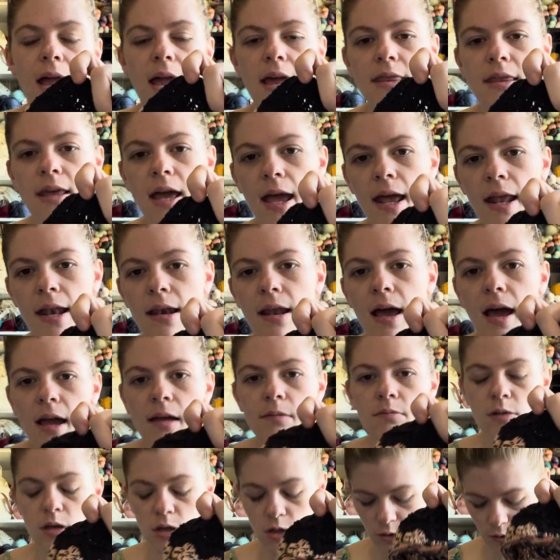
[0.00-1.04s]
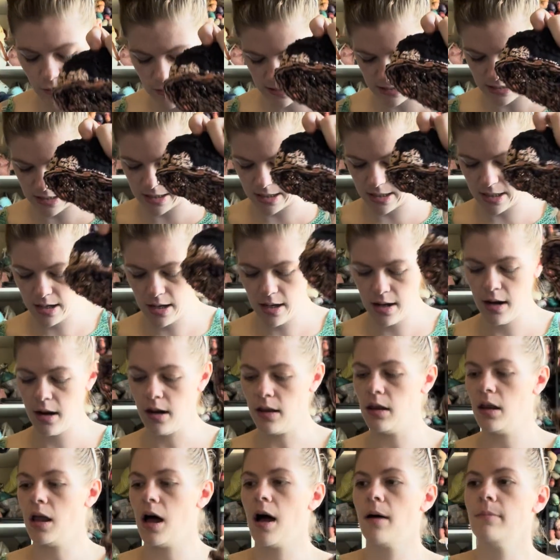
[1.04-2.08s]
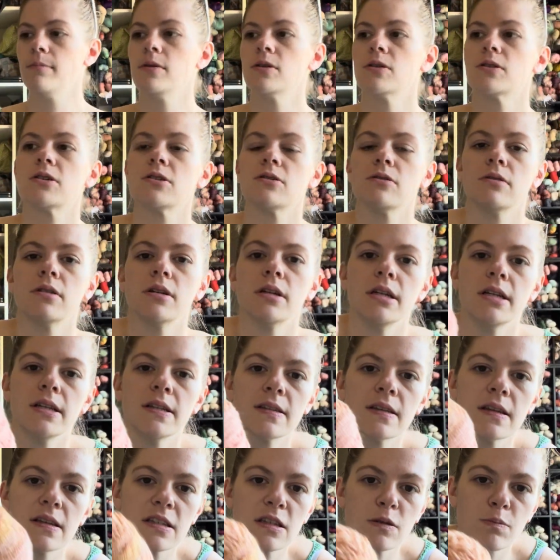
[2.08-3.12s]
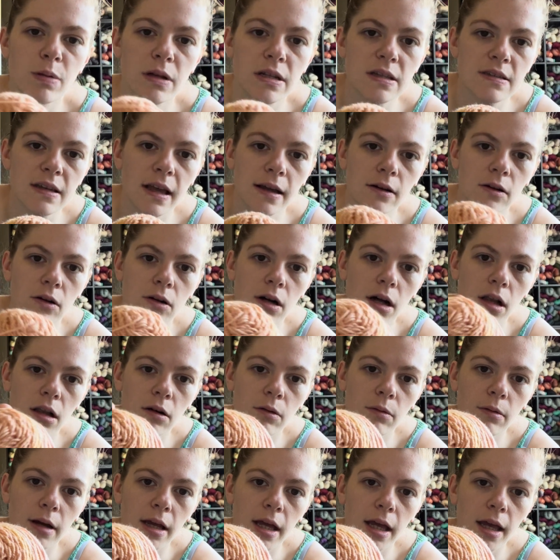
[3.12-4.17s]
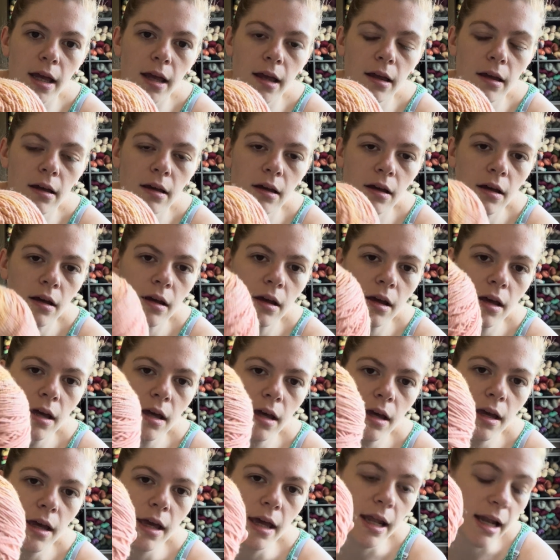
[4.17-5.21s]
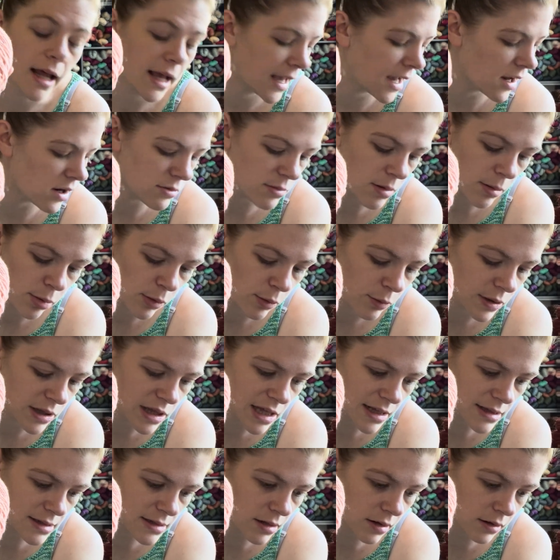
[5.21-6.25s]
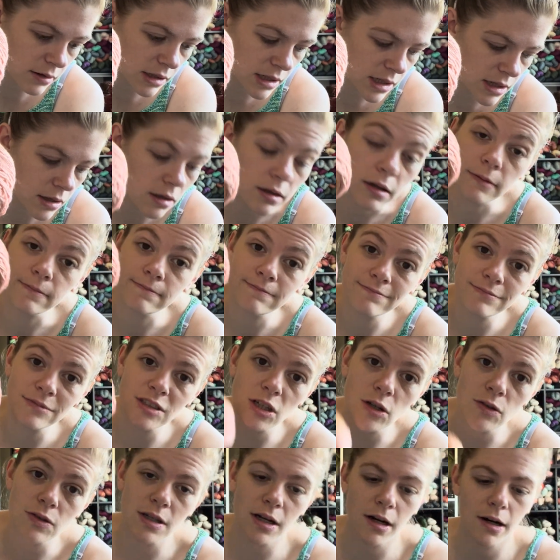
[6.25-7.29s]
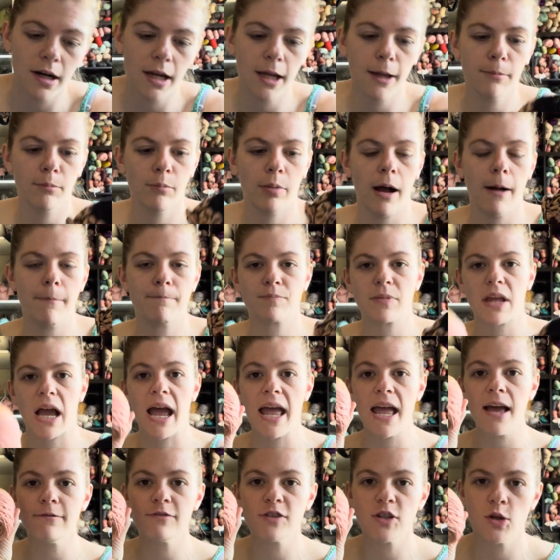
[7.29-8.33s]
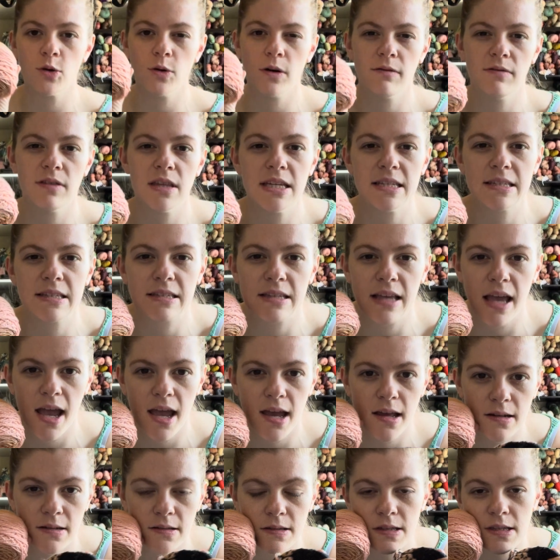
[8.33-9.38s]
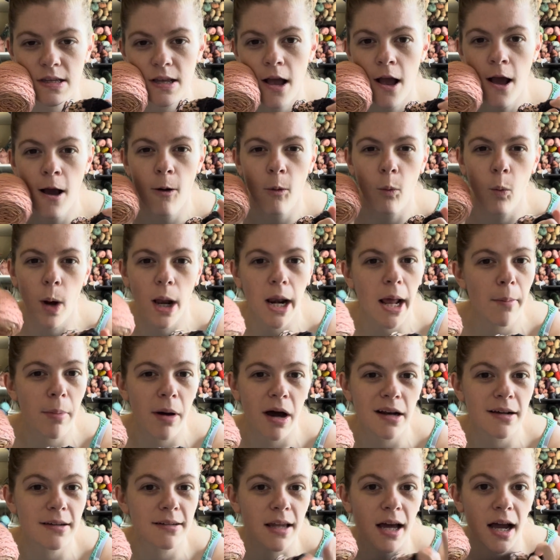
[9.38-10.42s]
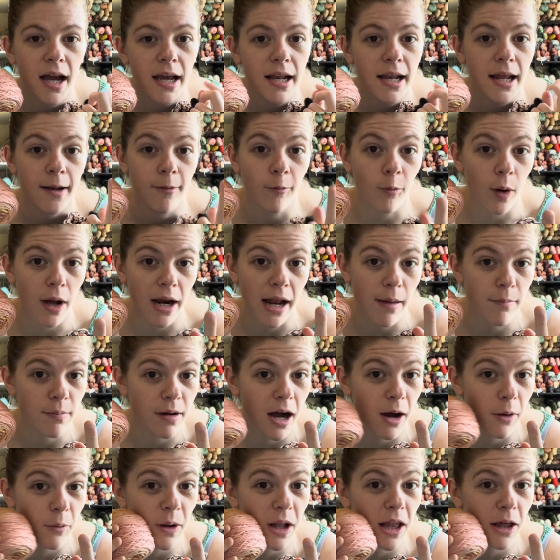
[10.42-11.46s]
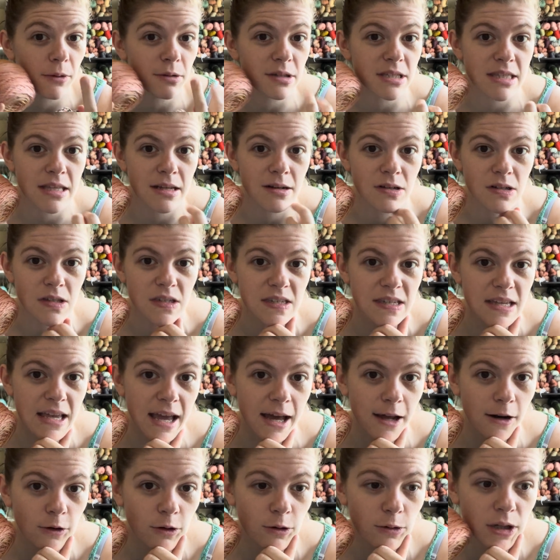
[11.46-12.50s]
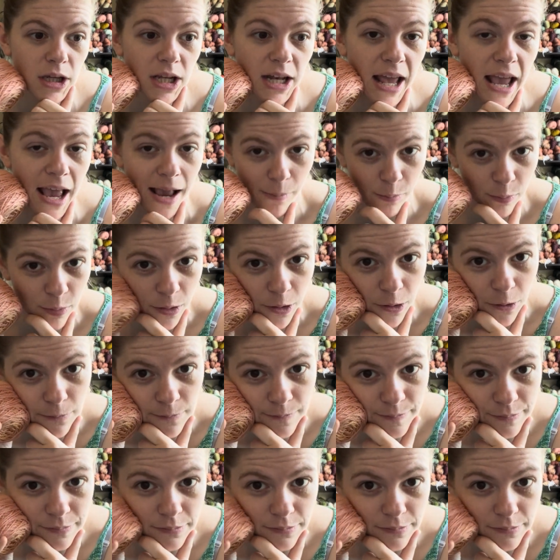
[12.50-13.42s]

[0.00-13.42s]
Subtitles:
And then I'm using La Mercerie's Spin Cycle colorway, and I can't remember what that's called either. So sorry, but I have 2 of these skeins. One I bought online and one I bought while I was there in Seattle in April.